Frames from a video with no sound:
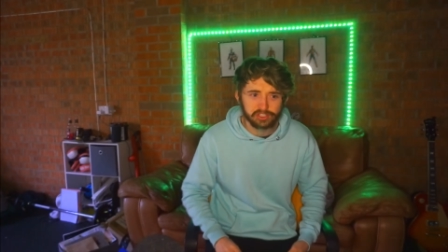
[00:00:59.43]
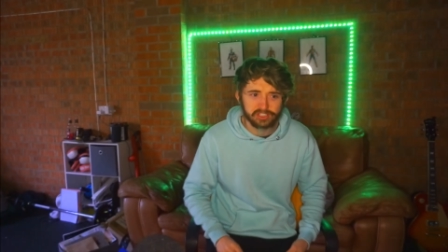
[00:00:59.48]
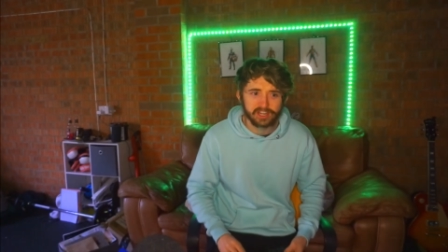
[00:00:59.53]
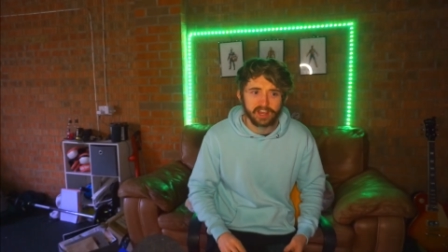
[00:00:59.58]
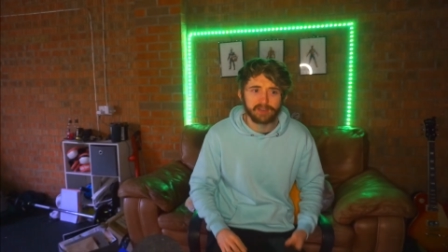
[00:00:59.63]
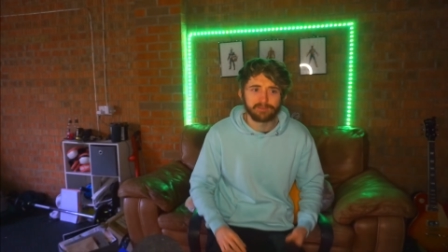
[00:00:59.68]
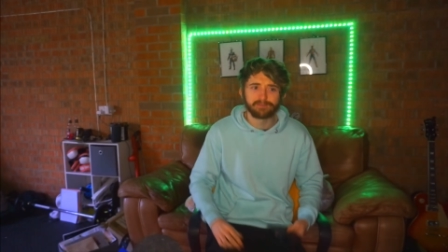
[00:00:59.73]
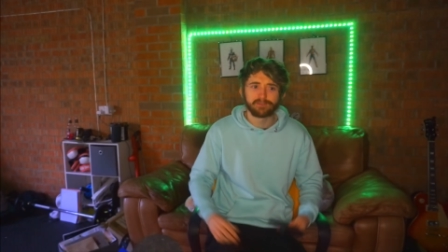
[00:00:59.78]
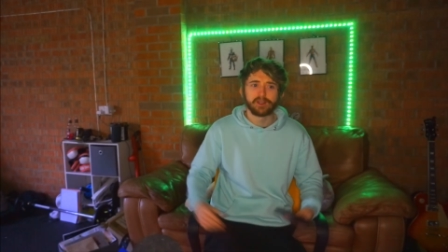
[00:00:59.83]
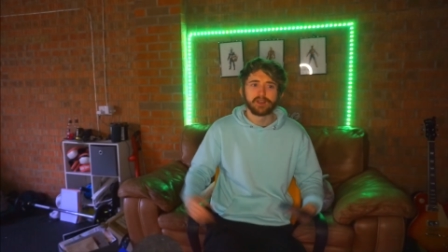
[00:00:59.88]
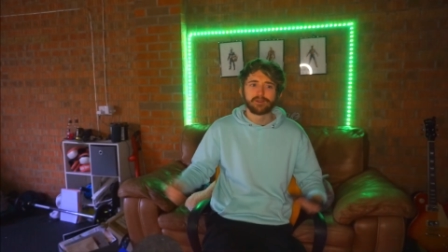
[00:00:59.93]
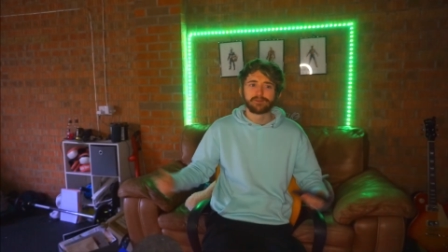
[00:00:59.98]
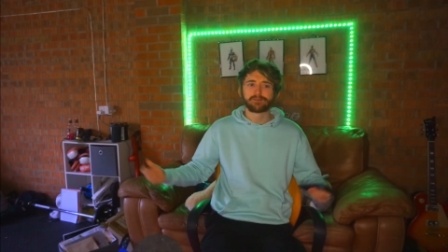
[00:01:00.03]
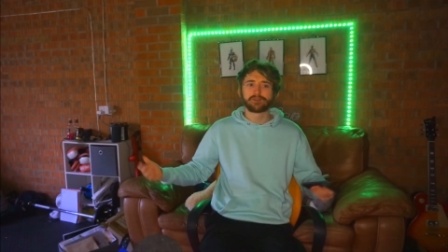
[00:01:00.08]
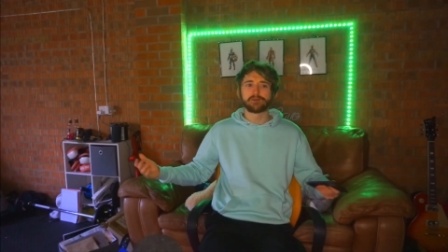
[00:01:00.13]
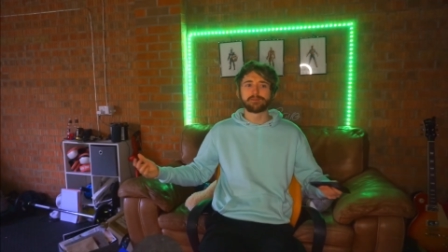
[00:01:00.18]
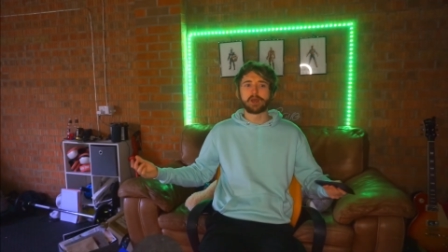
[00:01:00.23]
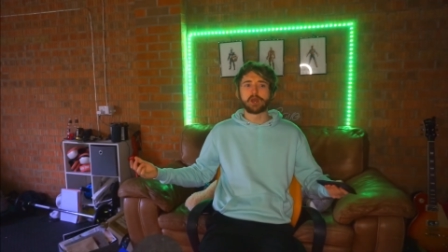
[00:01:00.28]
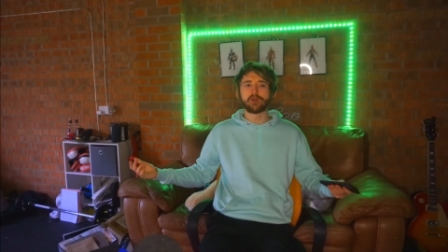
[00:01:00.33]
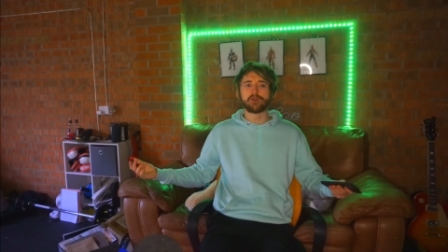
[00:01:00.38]
stuff
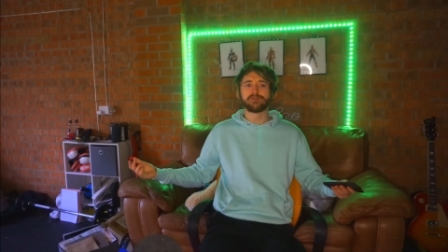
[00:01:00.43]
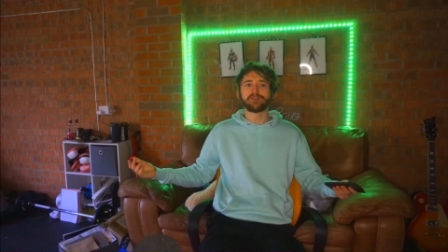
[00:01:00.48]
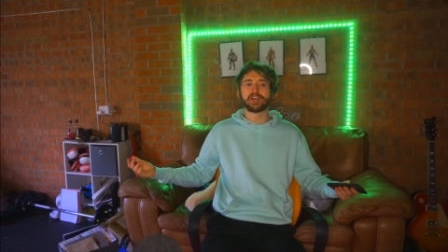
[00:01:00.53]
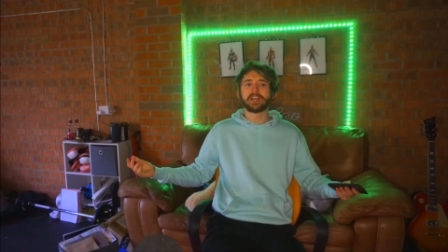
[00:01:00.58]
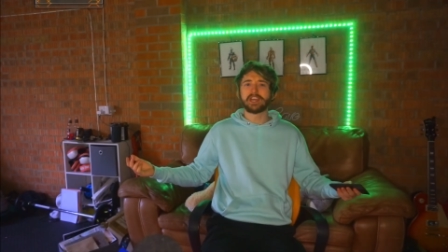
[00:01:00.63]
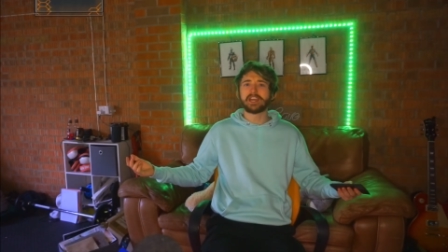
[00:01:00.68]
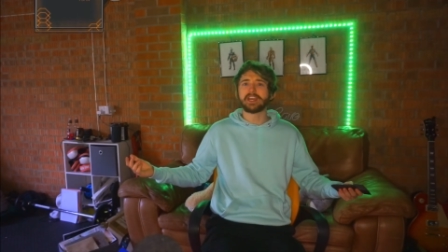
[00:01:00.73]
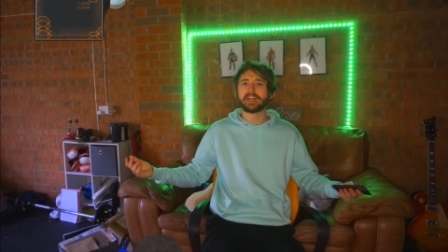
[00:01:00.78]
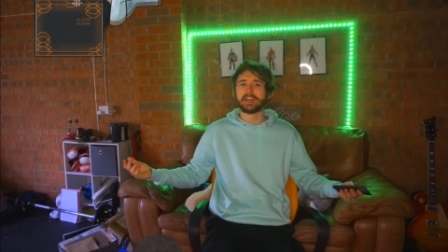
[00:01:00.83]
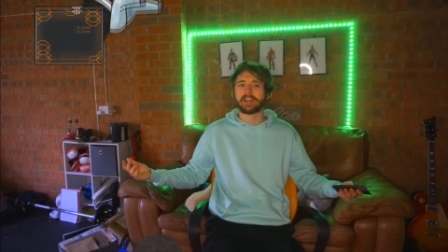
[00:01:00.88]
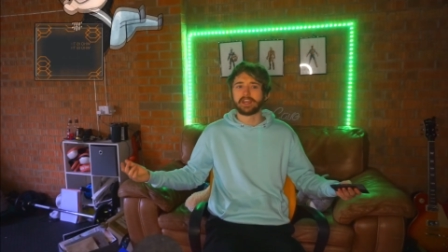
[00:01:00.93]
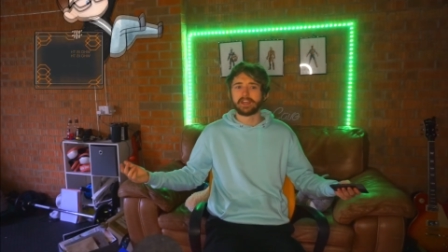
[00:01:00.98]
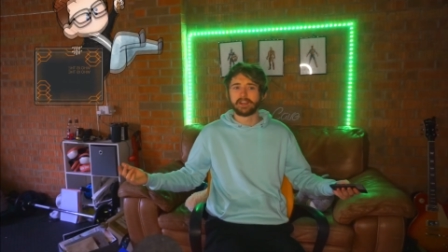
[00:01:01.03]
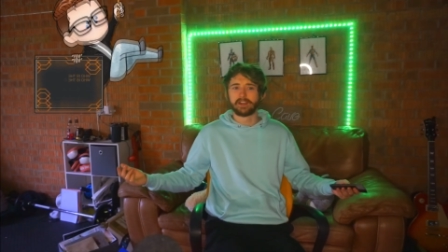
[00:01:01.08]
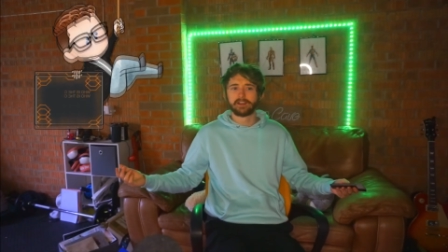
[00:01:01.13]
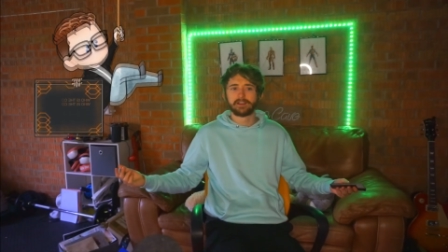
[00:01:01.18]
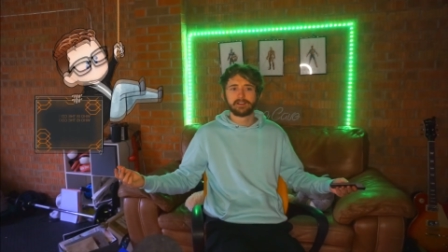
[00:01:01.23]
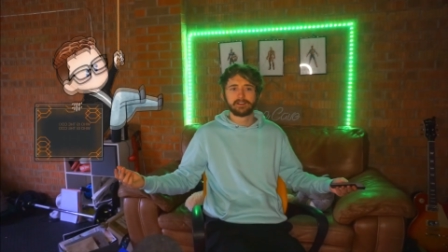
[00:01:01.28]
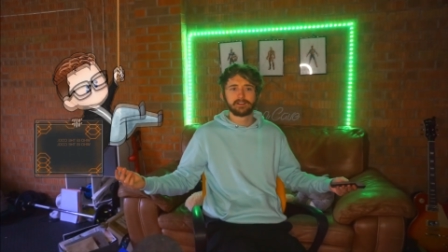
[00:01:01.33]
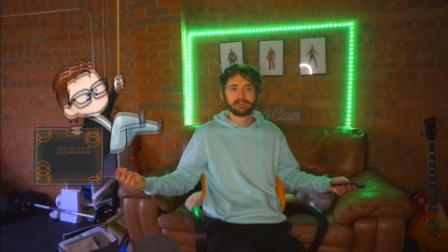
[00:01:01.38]
from over here.
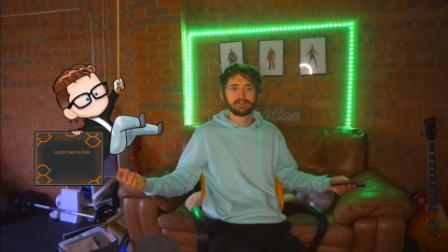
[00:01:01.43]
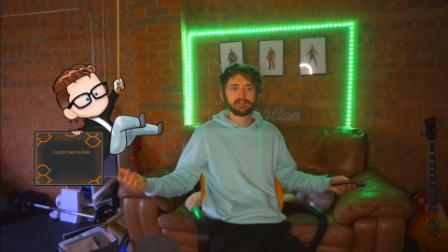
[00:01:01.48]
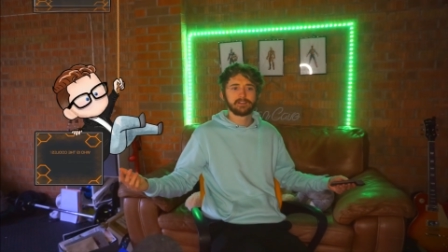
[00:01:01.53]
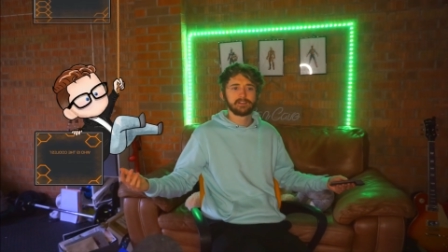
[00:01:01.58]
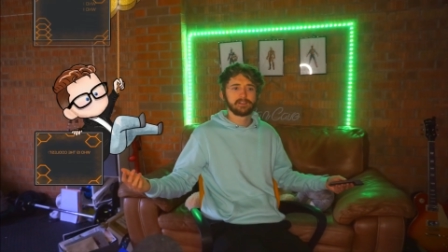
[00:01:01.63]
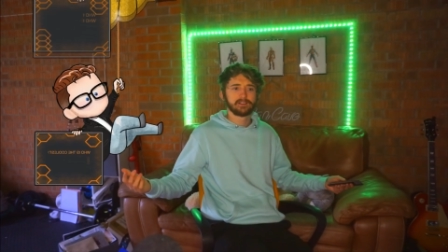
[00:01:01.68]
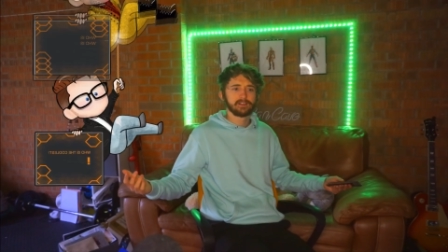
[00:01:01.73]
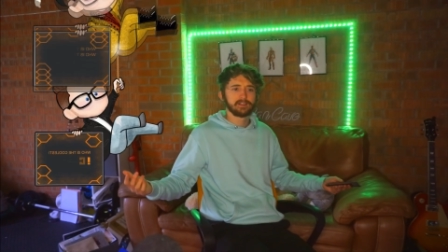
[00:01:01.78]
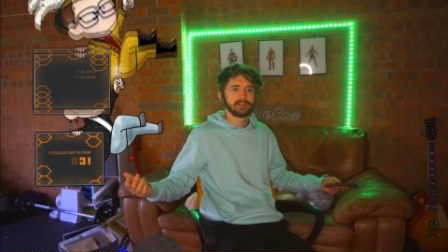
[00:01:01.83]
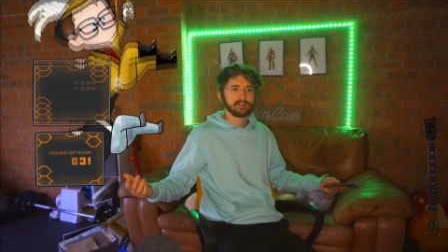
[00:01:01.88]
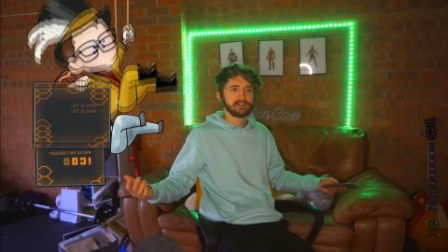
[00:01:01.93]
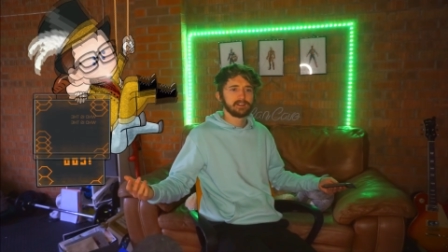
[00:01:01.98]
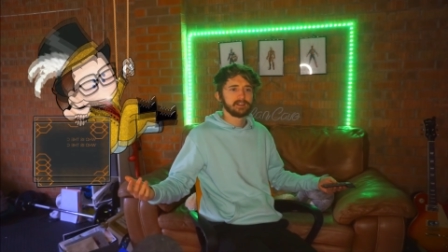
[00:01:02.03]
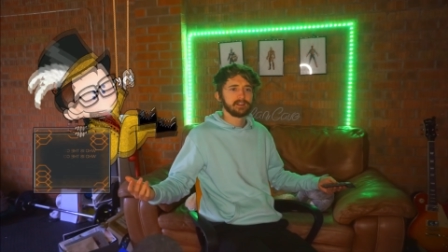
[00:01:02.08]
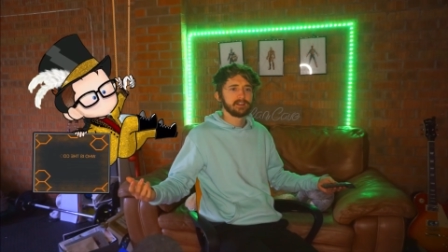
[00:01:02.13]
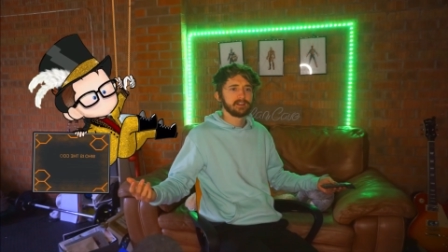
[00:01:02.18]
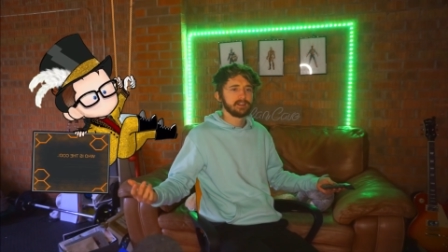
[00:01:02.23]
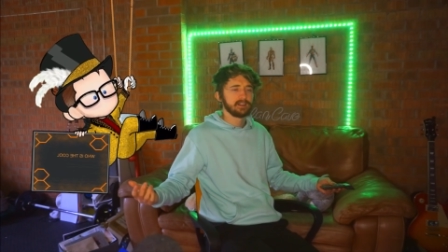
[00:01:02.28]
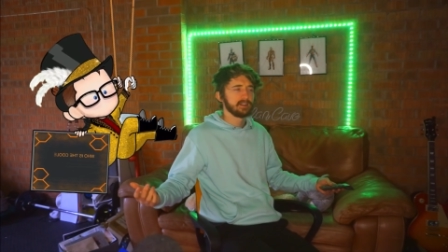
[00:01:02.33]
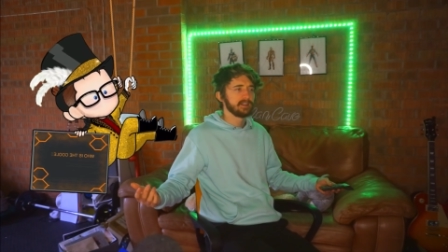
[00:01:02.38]

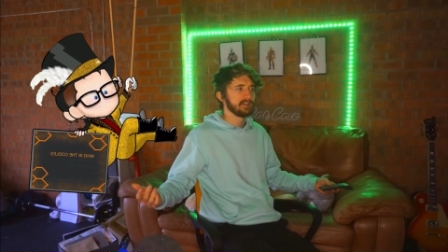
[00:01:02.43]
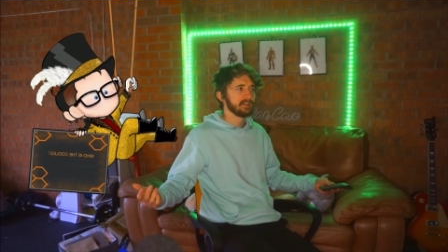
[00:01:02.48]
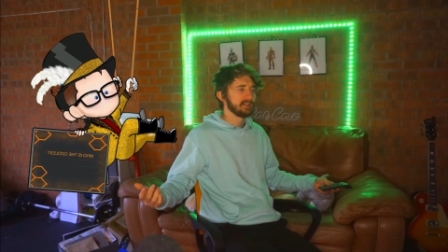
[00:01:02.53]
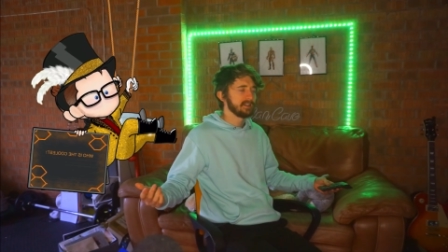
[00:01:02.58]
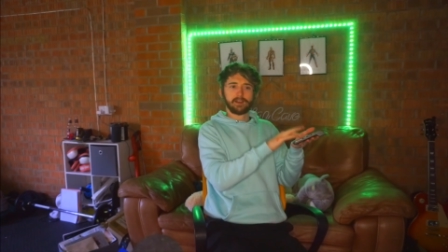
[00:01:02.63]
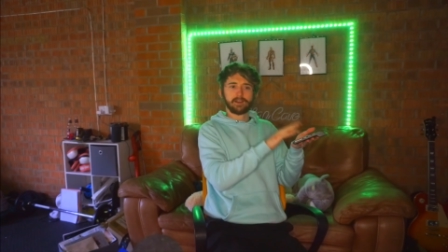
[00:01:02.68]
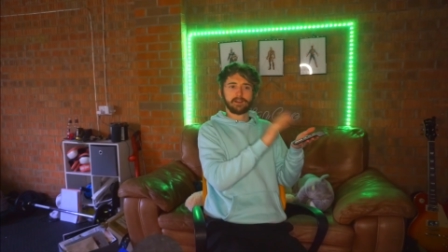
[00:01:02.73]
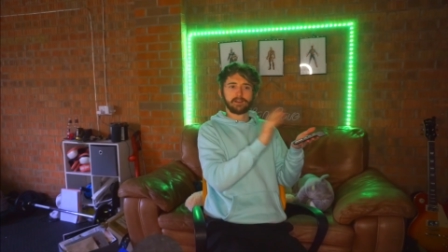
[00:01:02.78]
Who's...